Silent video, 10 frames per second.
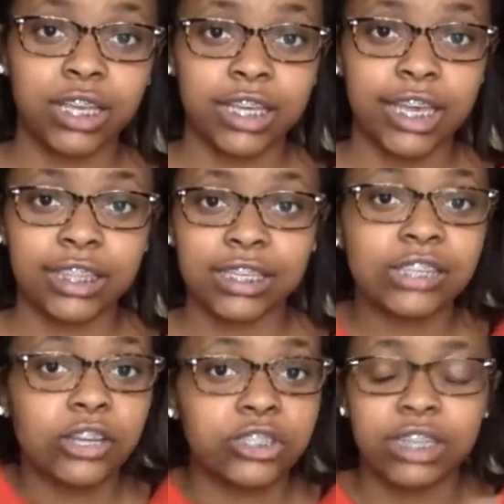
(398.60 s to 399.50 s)
to get this. I
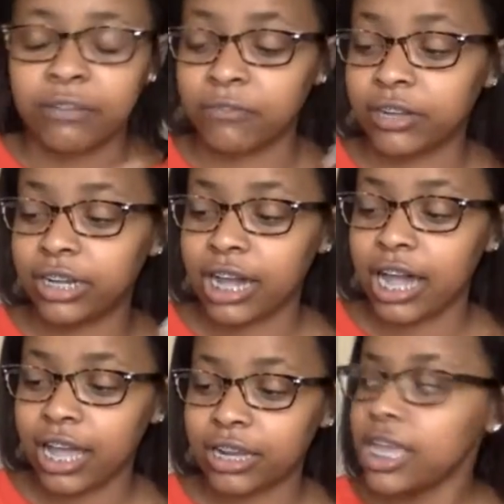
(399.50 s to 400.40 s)
thought she had
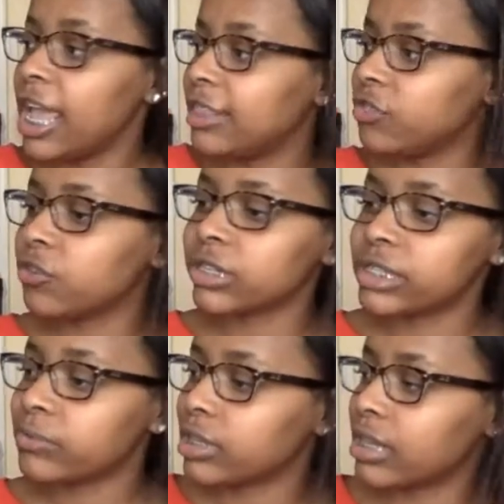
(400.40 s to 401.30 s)
forgot. And you can
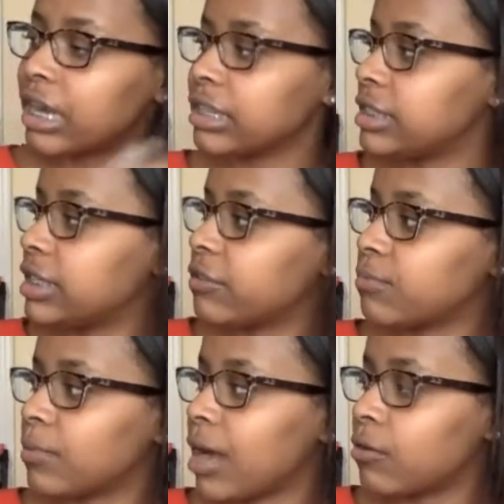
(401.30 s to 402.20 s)
see with a lot of these gifts,
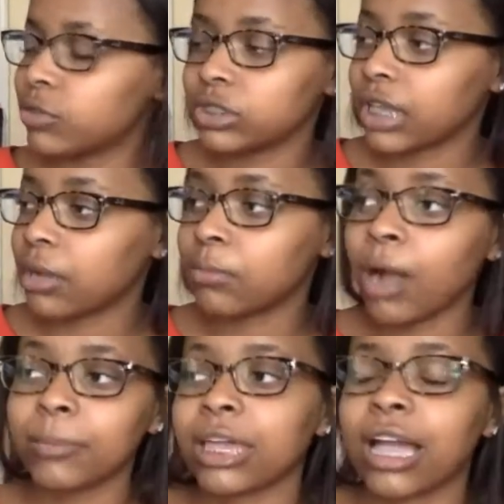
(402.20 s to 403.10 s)
mom, I was just like,
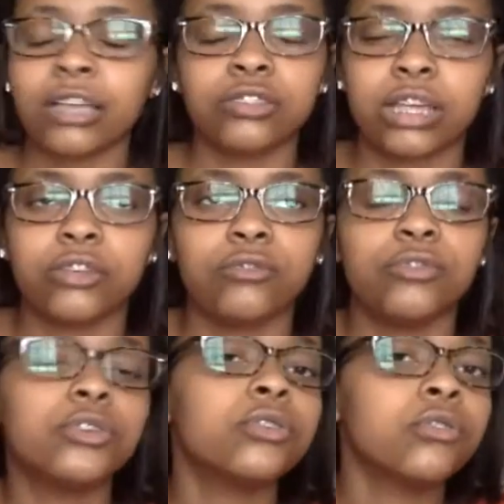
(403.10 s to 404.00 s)
mom, like, like you
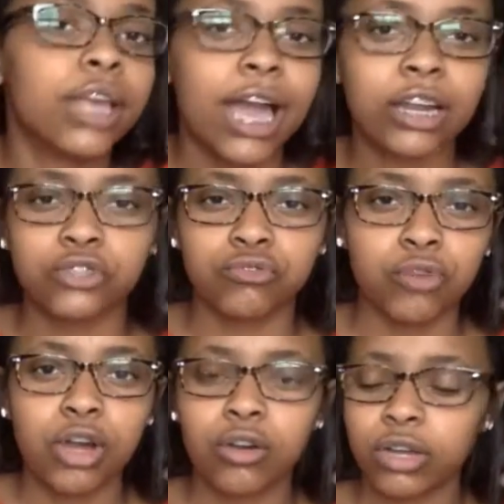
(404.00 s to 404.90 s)
knew. Like, how did you
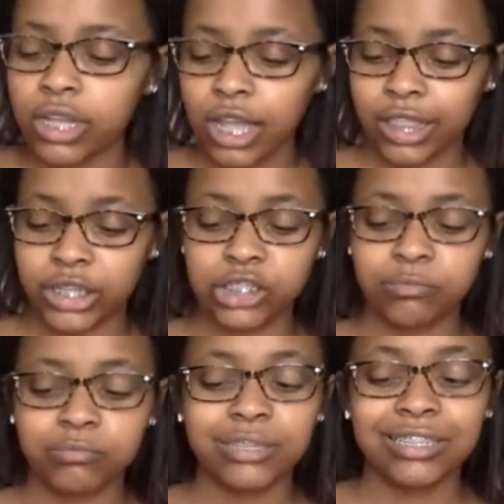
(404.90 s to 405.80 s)
know? Like, she,
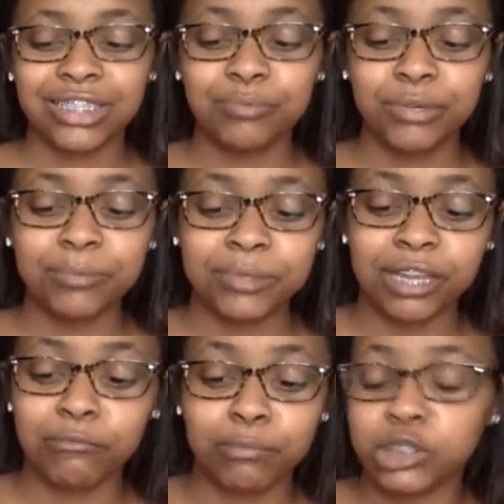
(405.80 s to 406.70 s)
she peeps
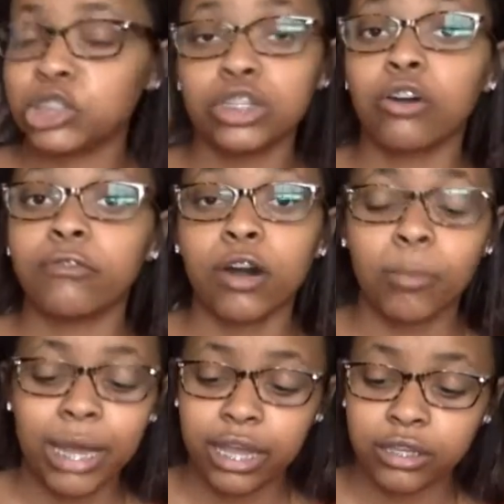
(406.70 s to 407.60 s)
stuff, but she don't fall
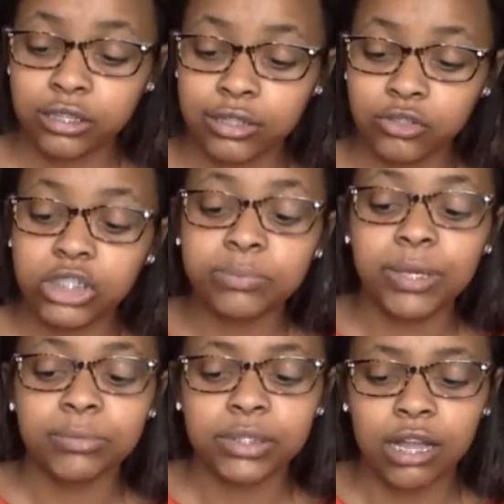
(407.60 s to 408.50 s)
back. You know, she
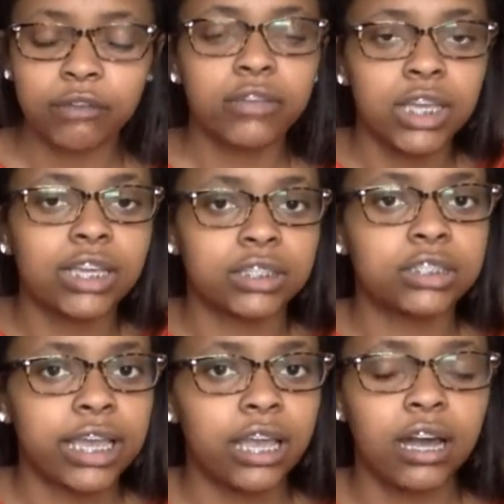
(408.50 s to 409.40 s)
peeps stuff and
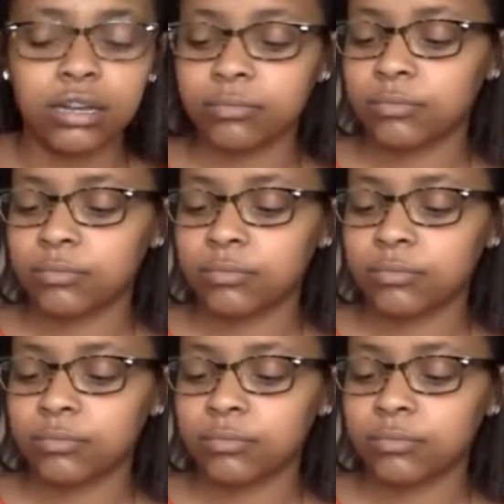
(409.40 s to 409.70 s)
stay up.